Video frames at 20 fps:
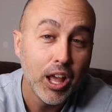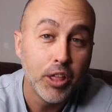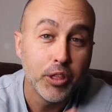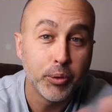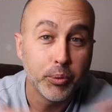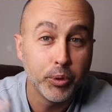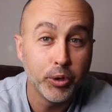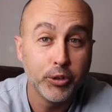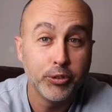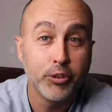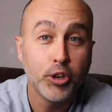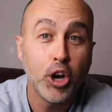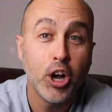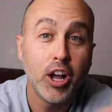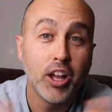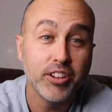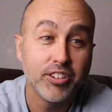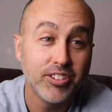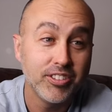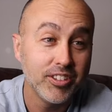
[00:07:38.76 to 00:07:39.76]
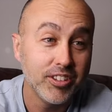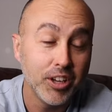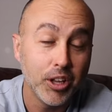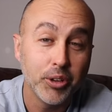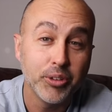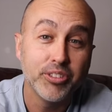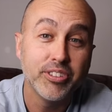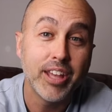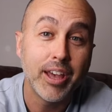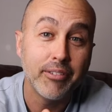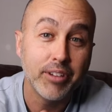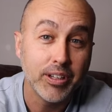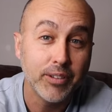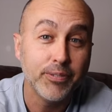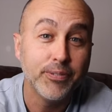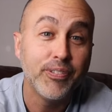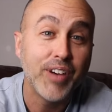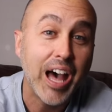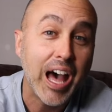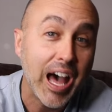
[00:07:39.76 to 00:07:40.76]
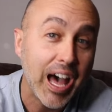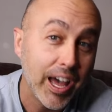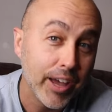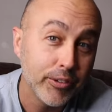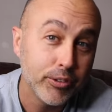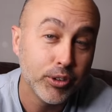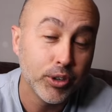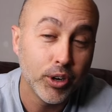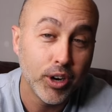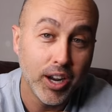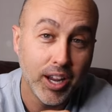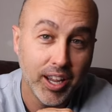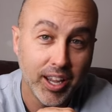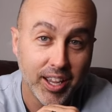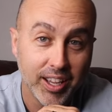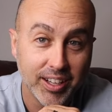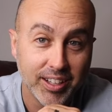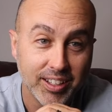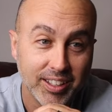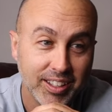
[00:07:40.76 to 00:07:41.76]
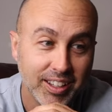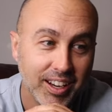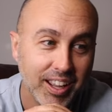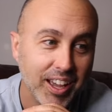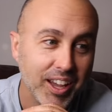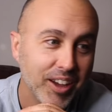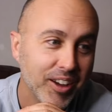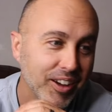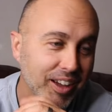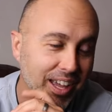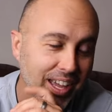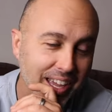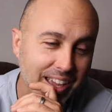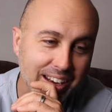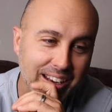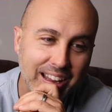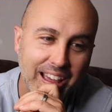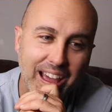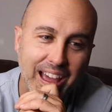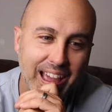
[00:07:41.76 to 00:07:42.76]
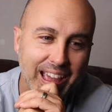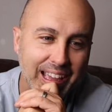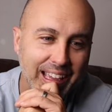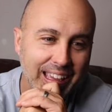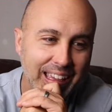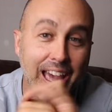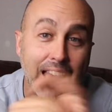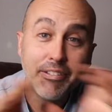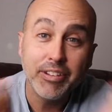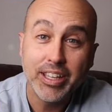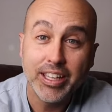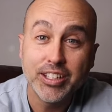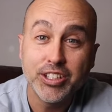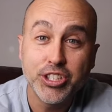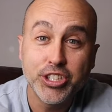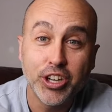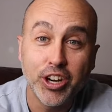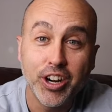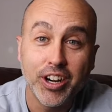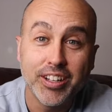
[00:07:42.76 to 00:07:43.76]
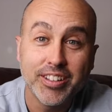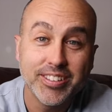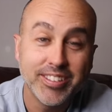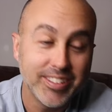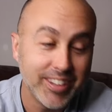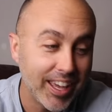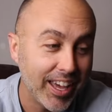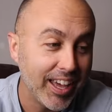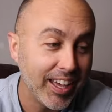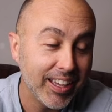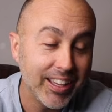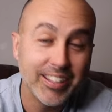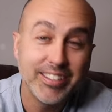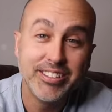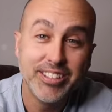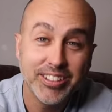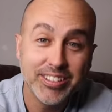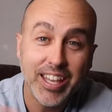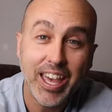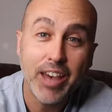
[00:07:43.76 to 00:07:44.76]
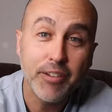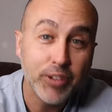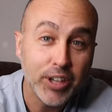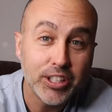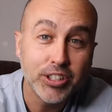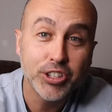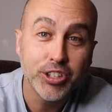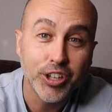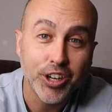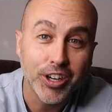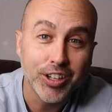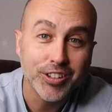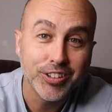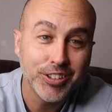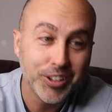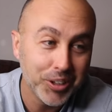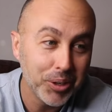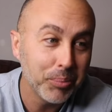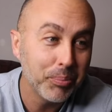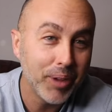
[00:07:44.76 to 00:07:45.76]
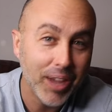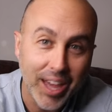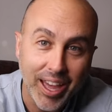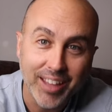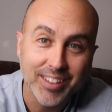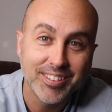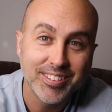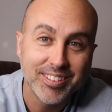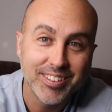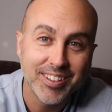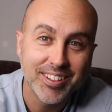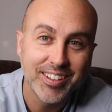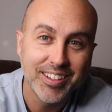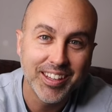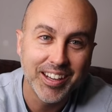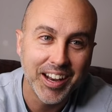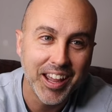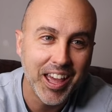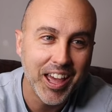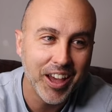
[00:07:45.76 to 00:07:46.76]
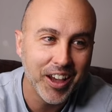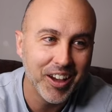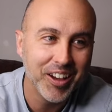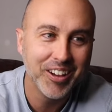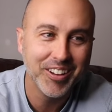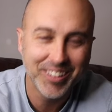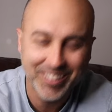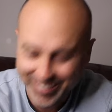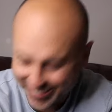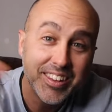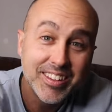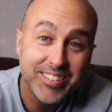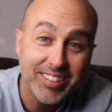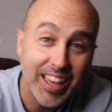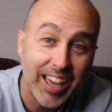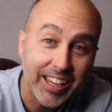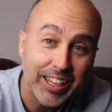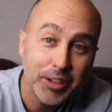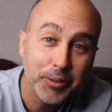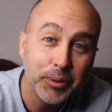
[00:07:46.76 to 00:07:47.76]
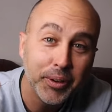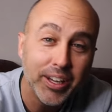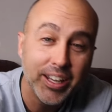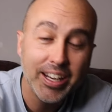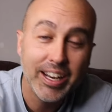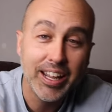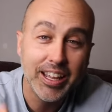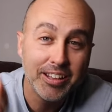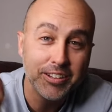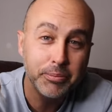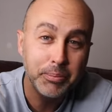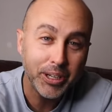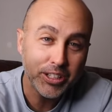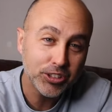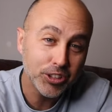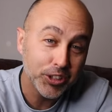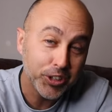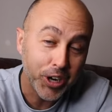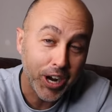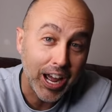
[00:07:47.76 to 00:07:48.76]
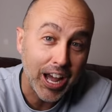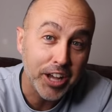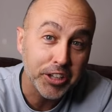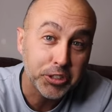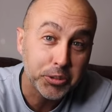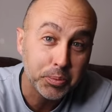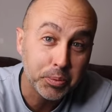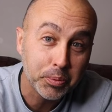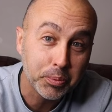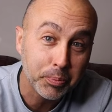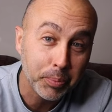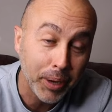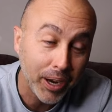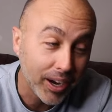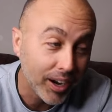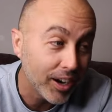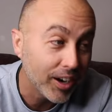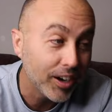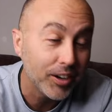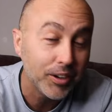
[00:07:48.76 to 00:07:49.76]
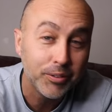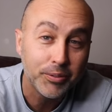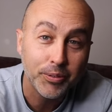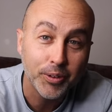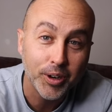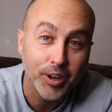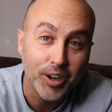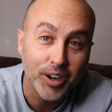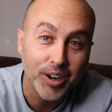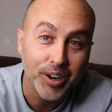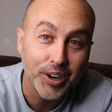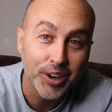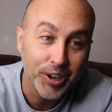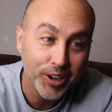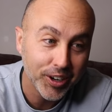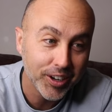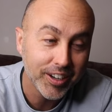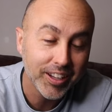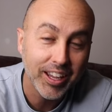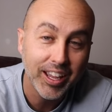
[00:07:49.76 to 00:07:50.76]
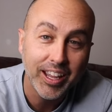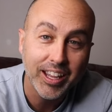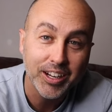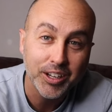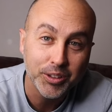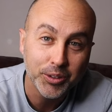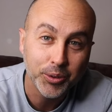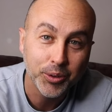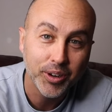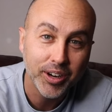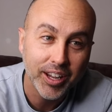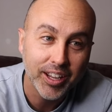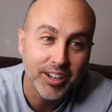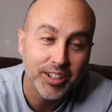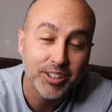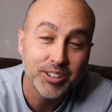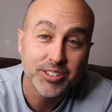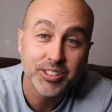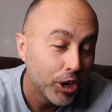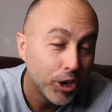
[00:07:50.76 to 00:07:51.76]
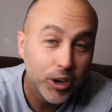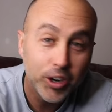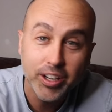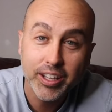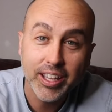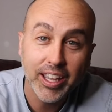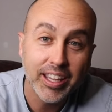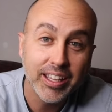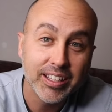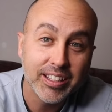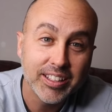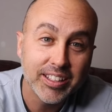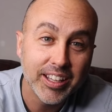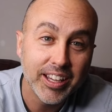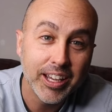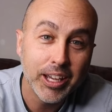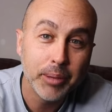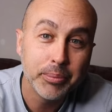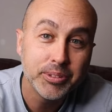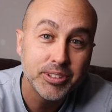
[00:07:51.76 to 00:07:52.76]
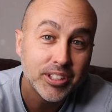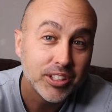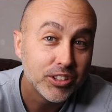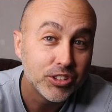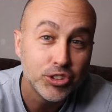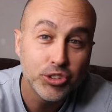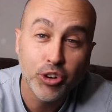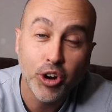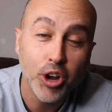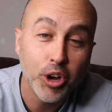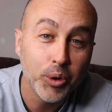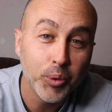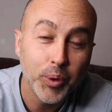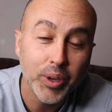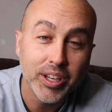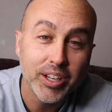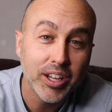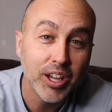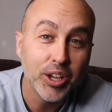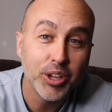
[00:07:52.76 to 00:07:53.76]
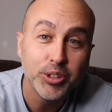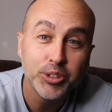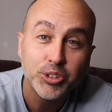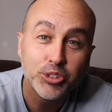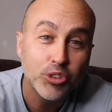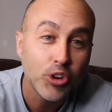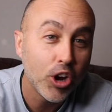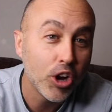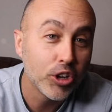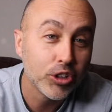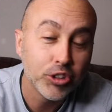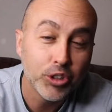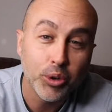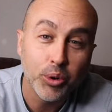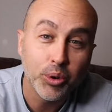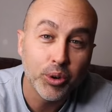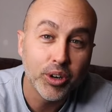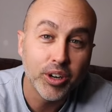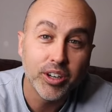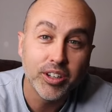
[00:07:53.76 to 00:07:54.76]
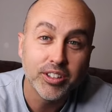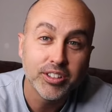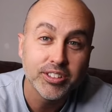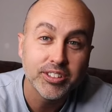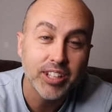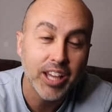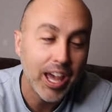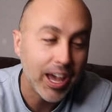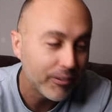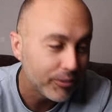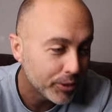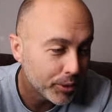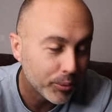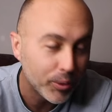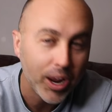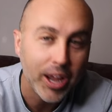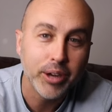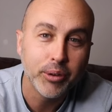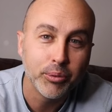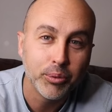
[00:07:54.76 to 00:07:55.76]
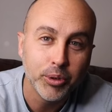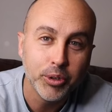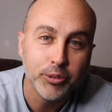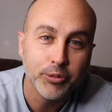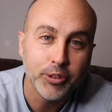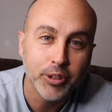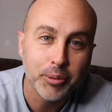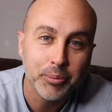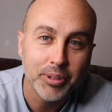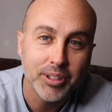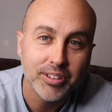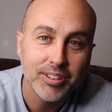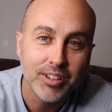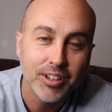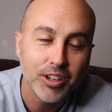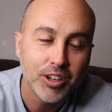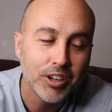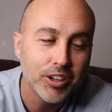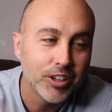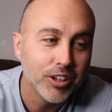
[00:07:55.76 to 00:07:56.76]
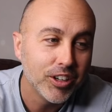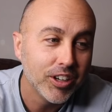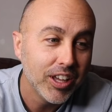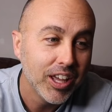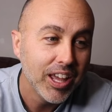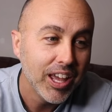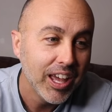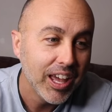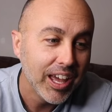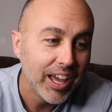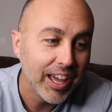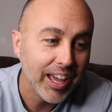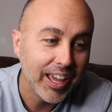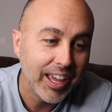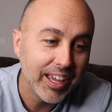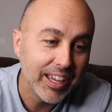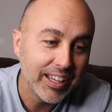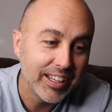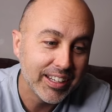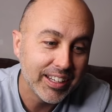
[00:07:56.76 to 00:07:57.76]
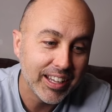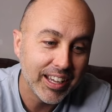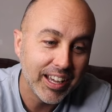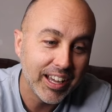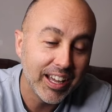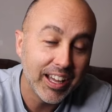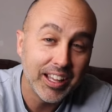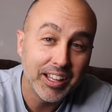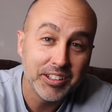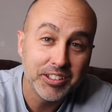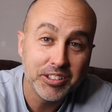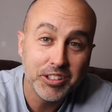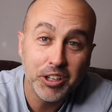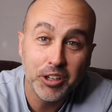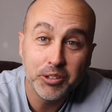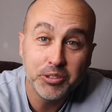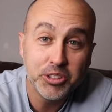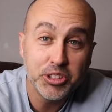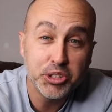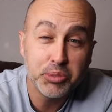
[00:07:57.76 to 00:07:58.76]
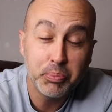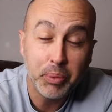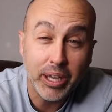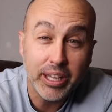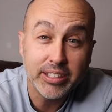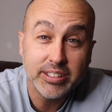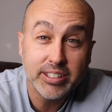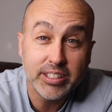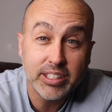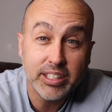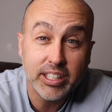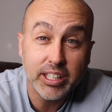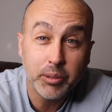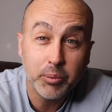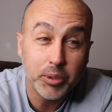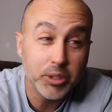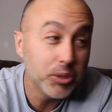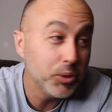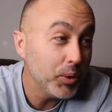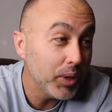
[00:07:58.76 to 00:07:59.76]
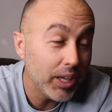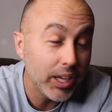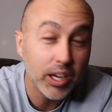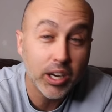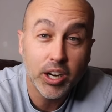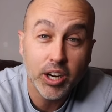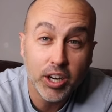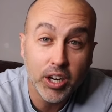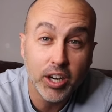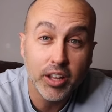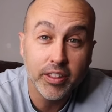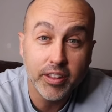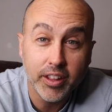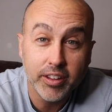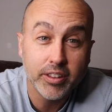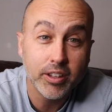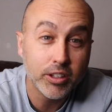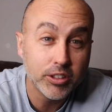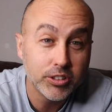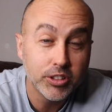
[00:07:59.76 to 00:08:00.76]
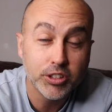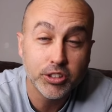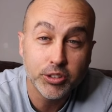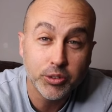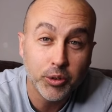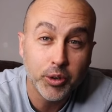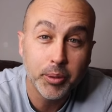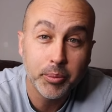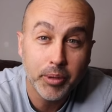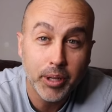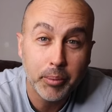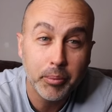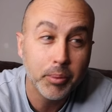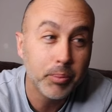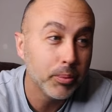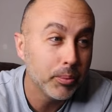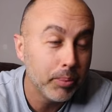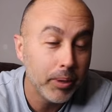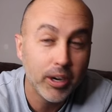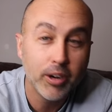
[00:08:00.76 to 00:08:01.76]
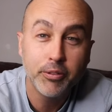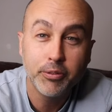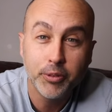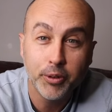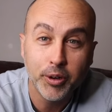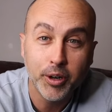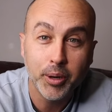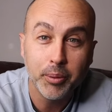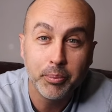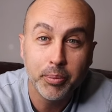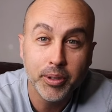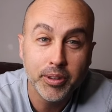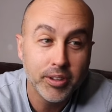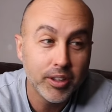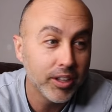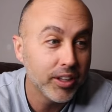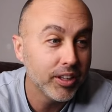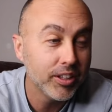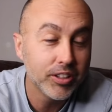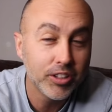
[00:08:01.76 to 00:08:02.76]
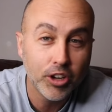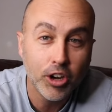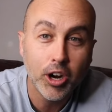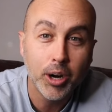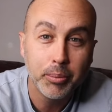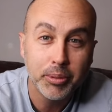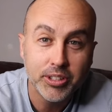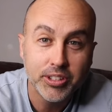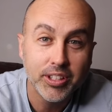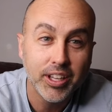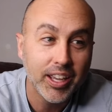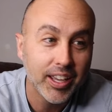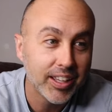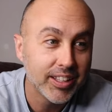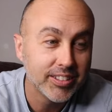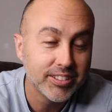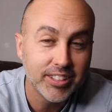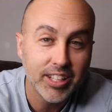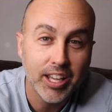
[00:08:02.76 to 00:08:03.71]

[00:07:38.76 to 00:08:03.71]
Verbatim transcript: the roof costs, you know, seventy-five grand, you know, and like having insurance, uh, just have insurance, do your best, you know. The second one is make sure your house is prepared for hurricane and tornadoes. Hurricane clips, strong windows, strong doors, having the right roofing material. And, uh, you know, just basically when you hear that there's a storm coming, prepare for it. Put the garbage cans